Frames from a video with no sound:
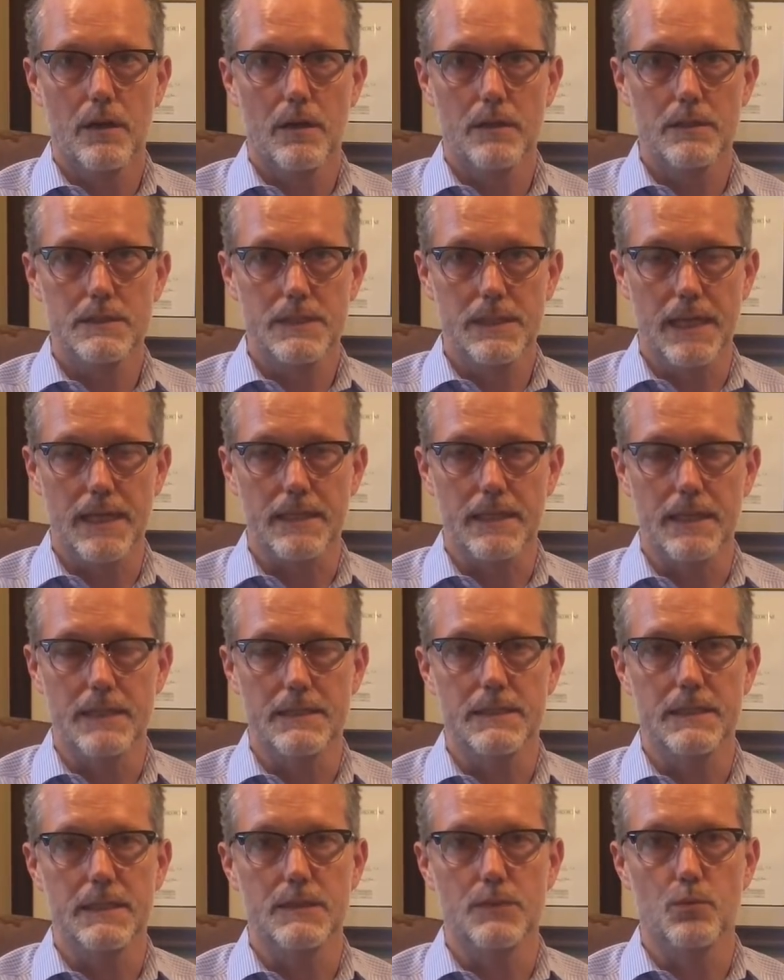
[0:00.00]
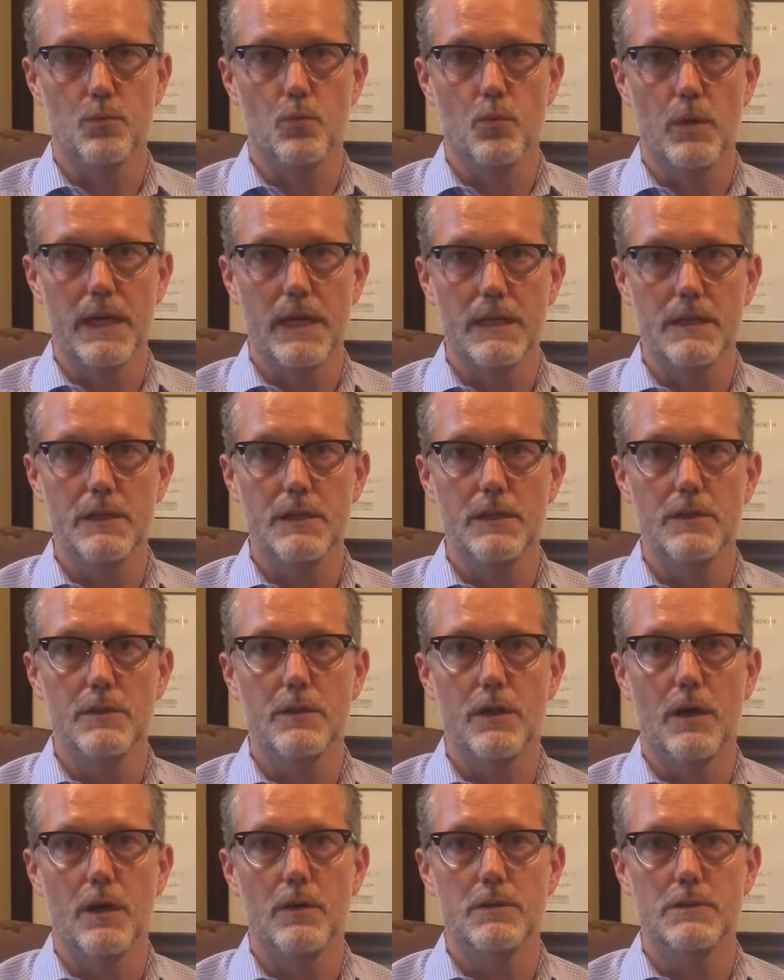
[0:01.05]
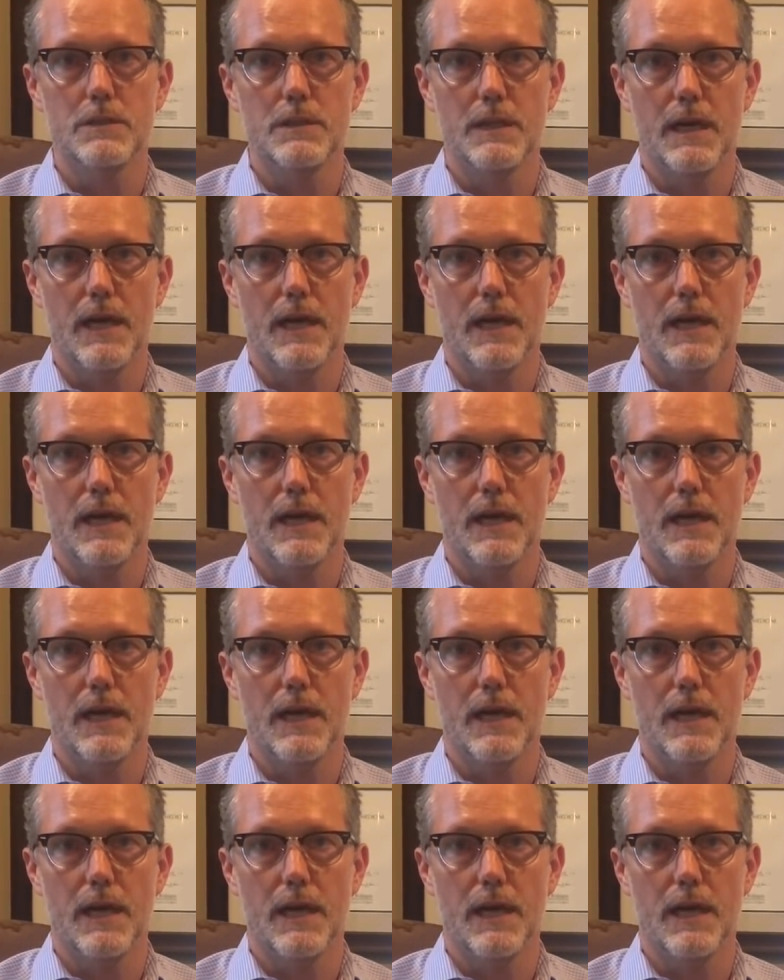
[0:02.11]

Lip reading: sickness is, when do you go to the